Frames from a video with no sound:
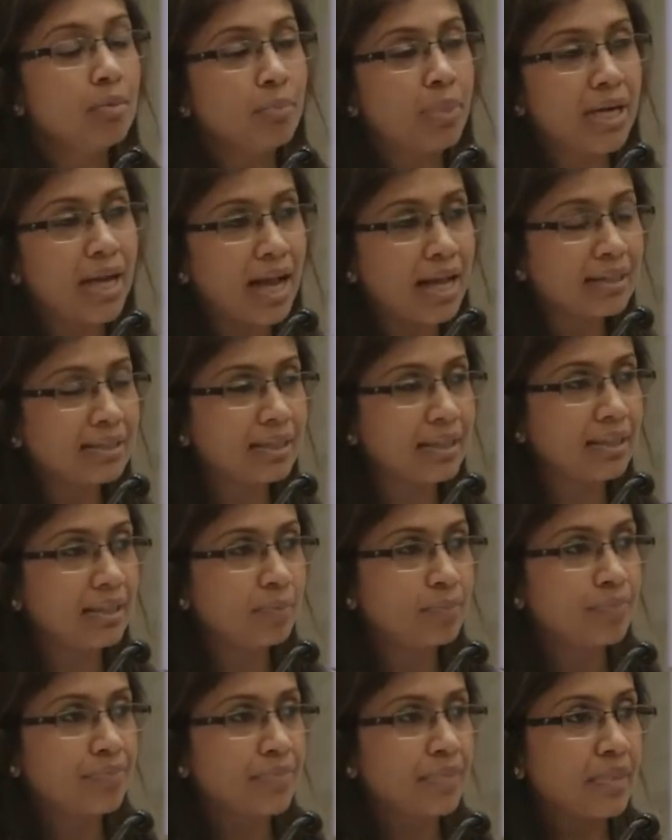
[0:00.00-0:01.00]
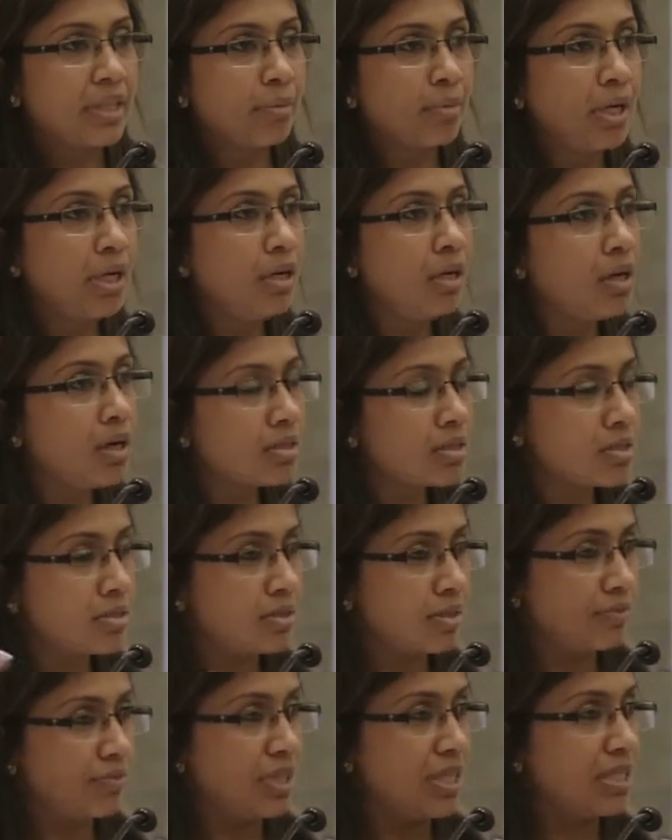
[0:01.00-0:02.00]
But I think there were
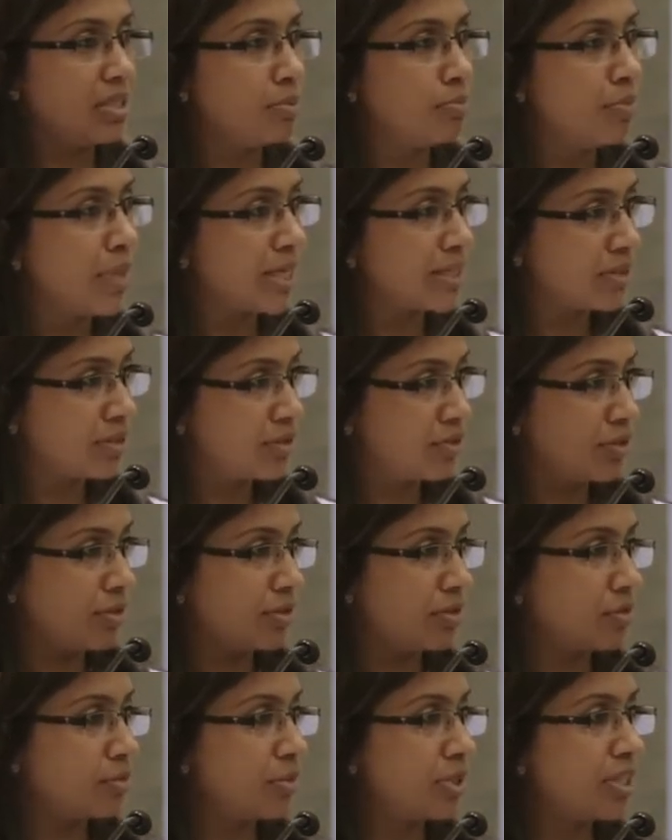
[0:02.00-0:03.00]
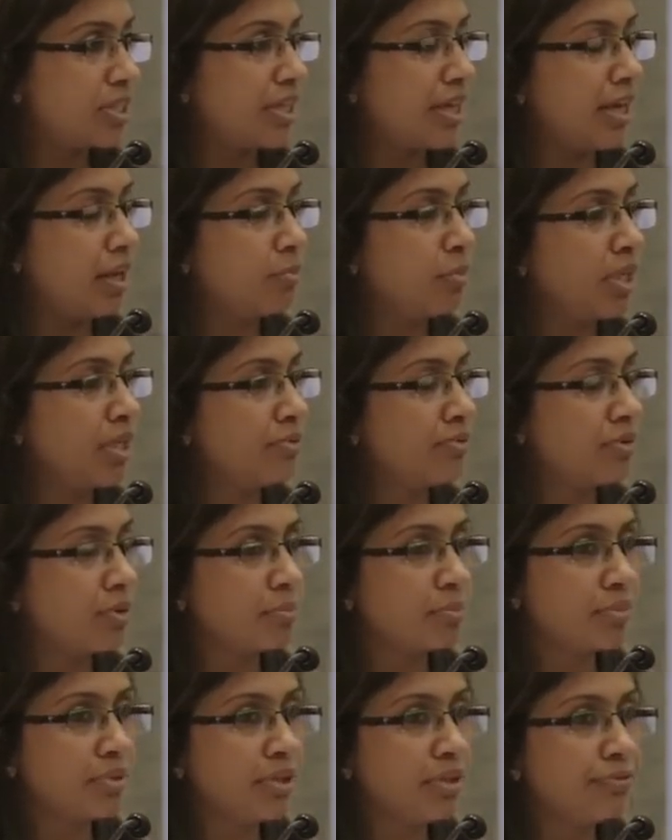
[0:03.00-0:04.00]
lots of these messages which came in
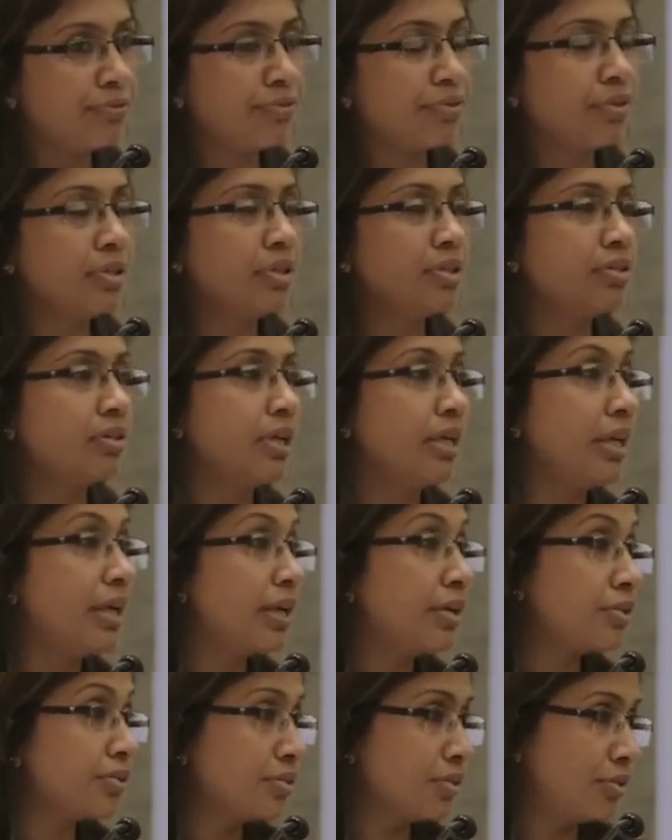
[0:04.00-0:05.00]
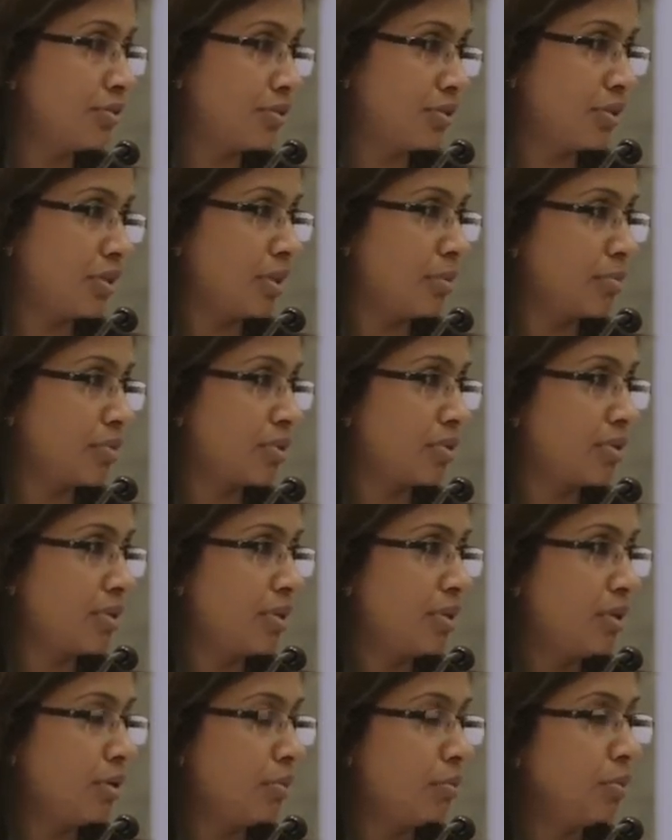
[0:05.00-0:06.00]
from different relationships
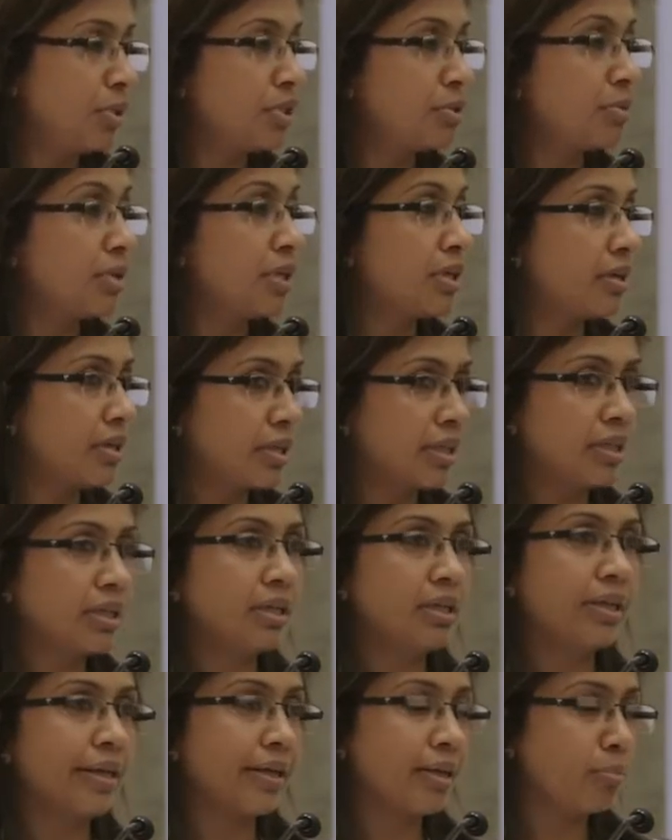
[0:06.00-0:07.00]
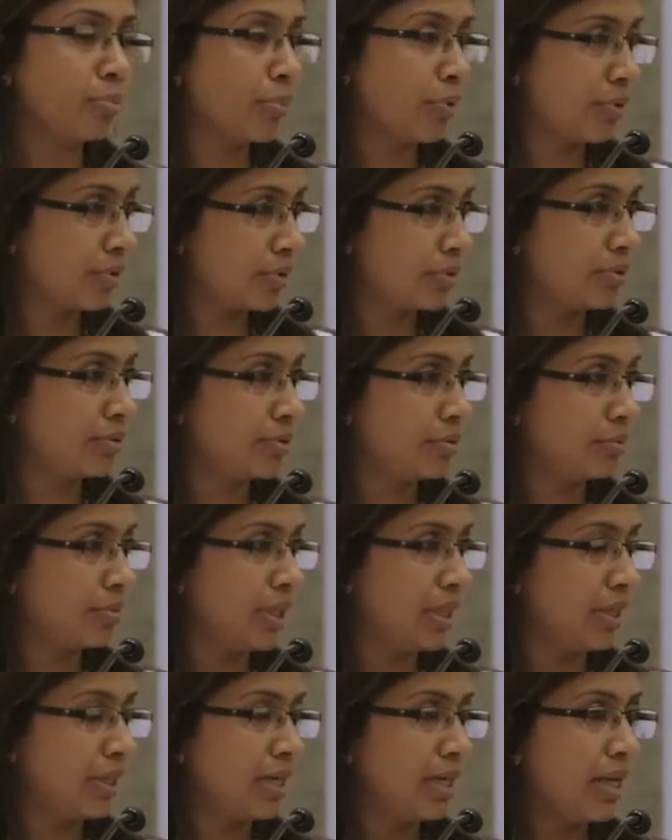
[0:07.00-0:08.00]
which were critical and important to
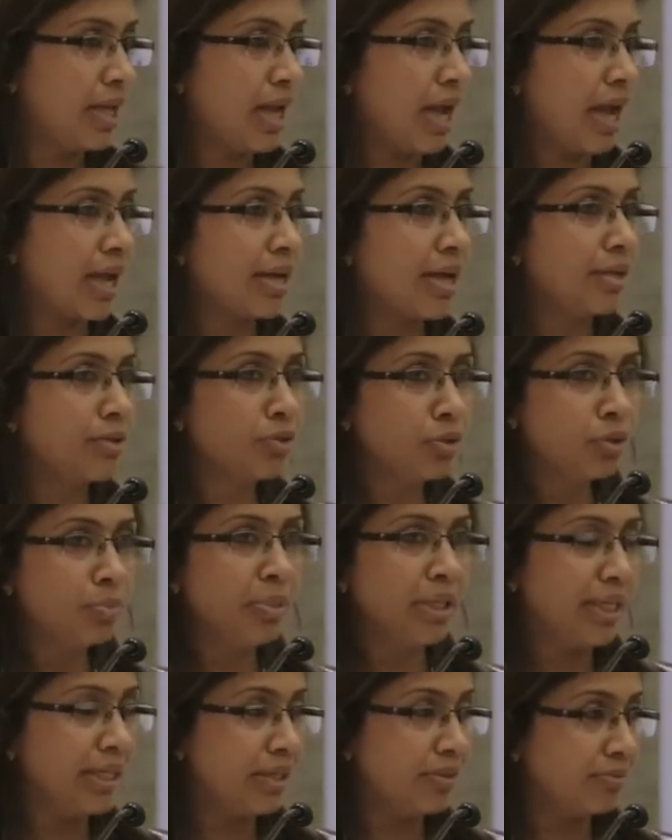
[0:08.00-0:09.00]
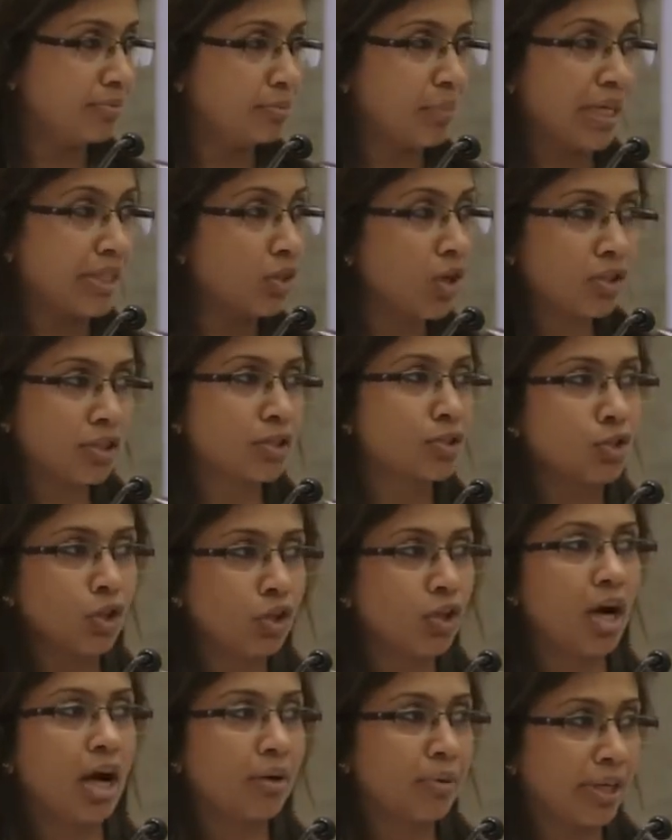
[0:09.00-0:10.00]
me. And I do believe, my doctors
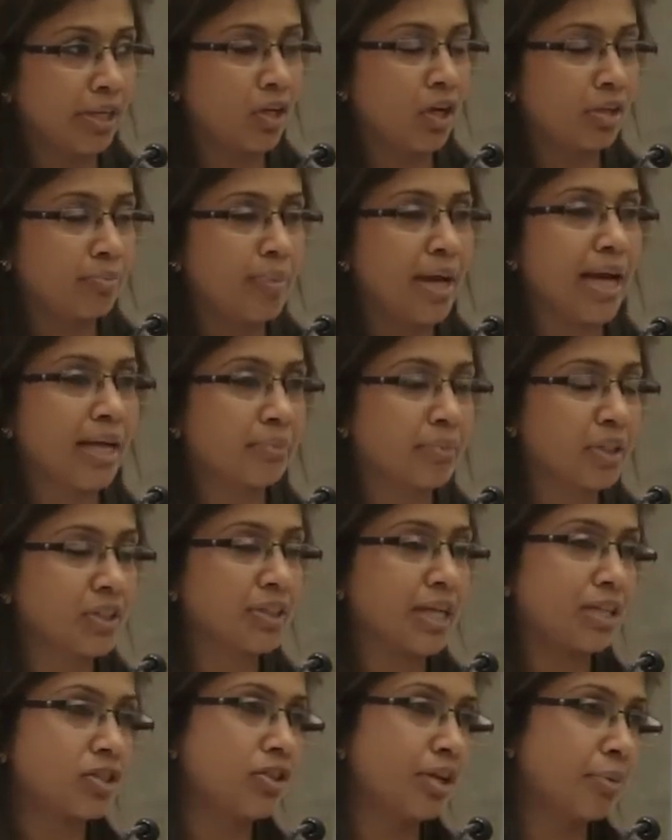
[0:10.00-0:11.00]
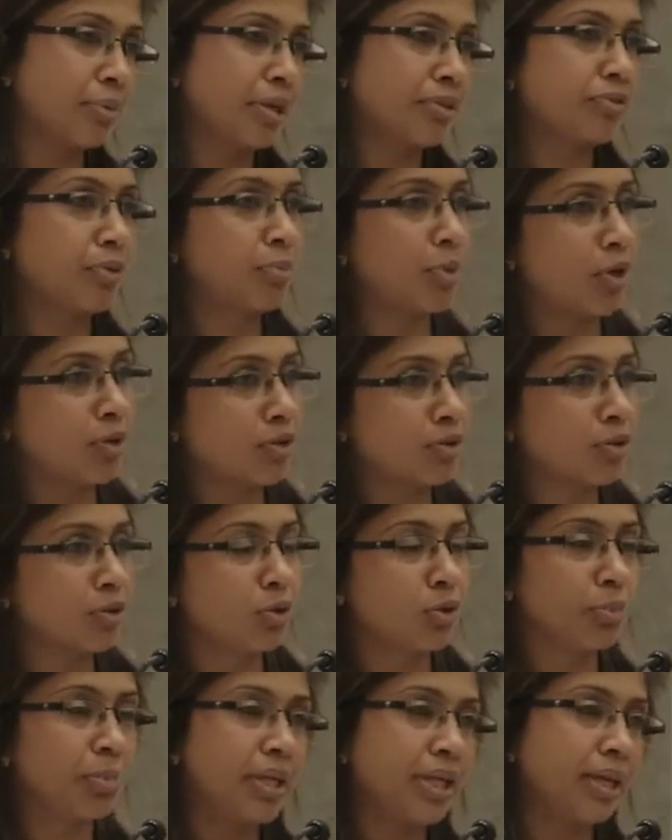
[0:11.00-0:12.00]
don't know how I got back, because actually I went for
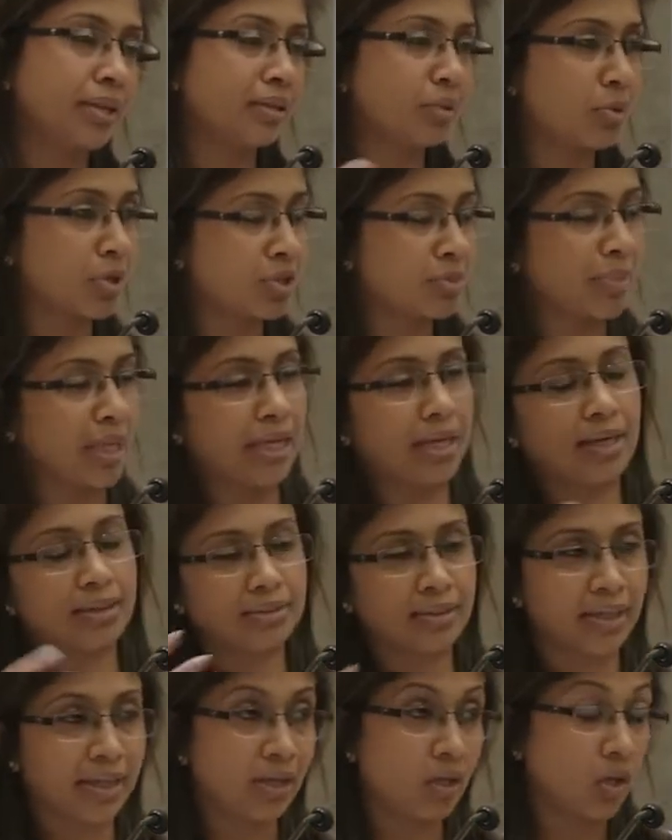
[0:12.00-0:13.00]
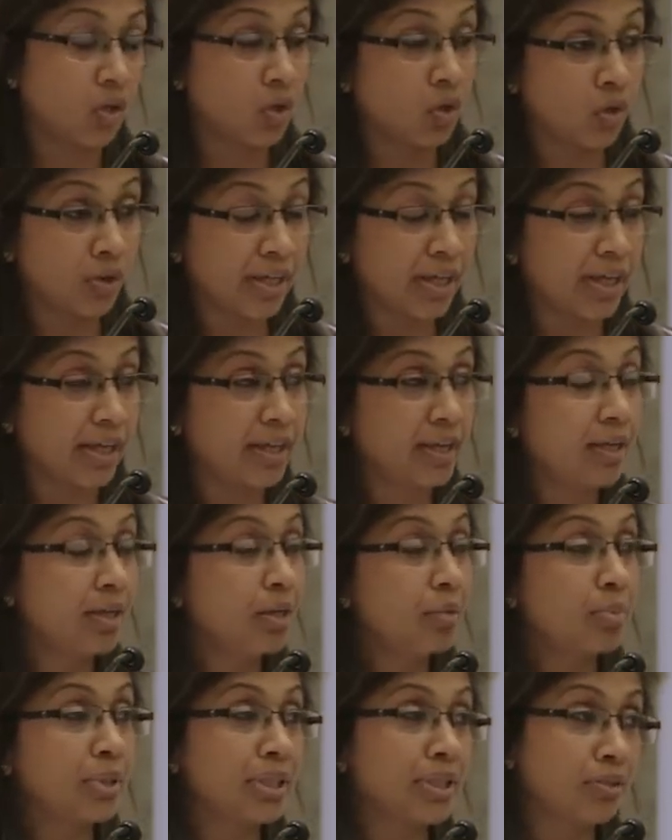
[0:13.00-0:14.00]
bronchoscopy and they washed my lungs and I got okay.
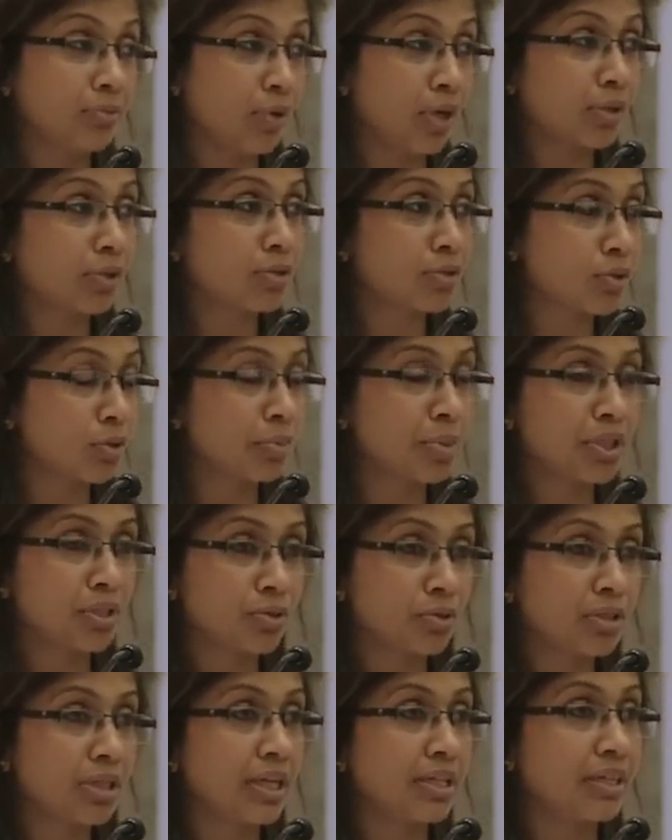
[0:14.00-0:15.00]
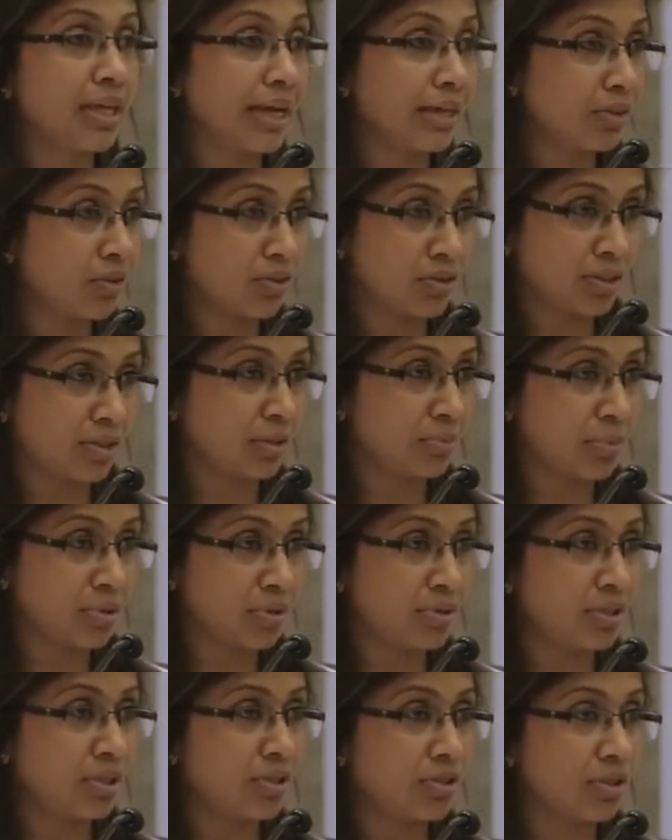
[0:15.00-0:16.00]
But the bronchoscopy is usually a diagnostic
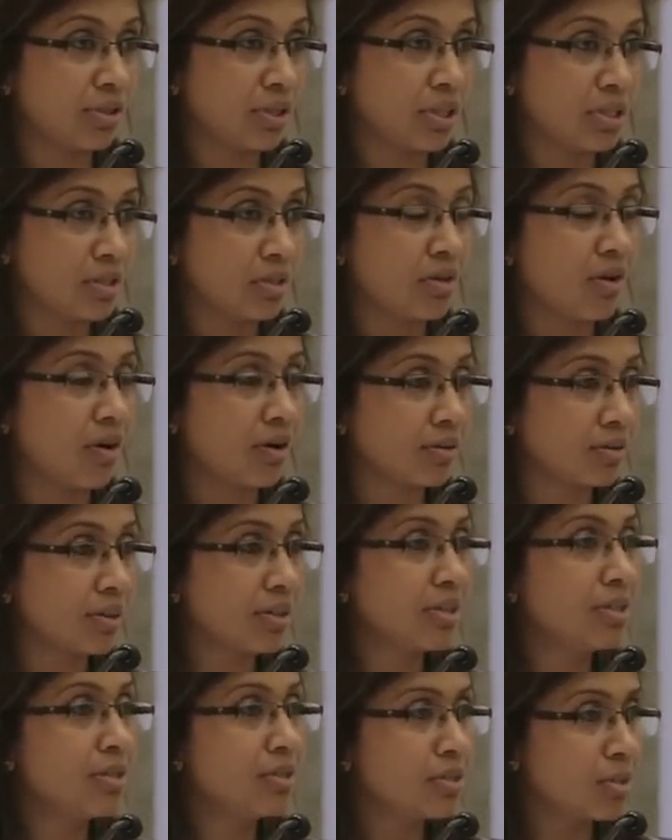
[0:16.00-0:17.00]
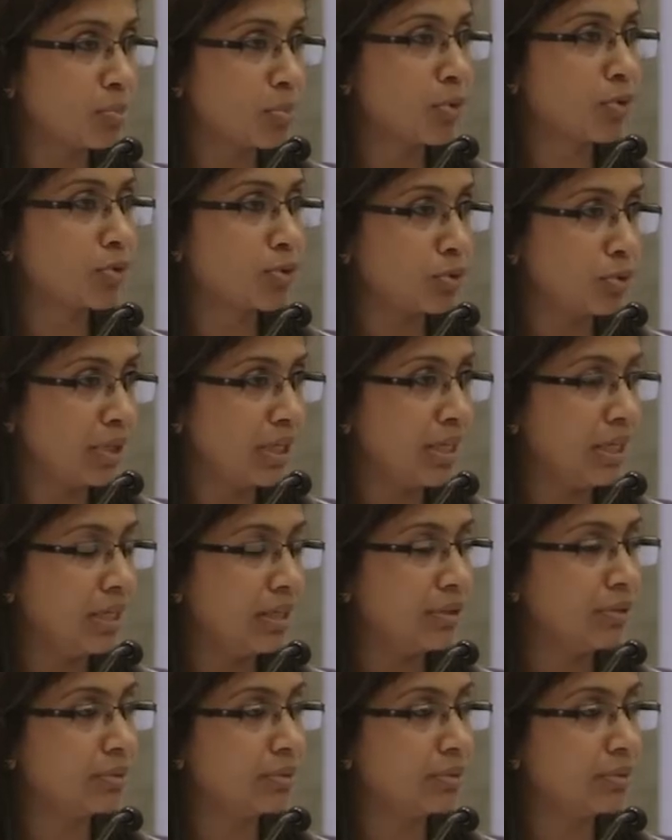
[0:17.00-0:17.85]
procedure. It's not supposed to heal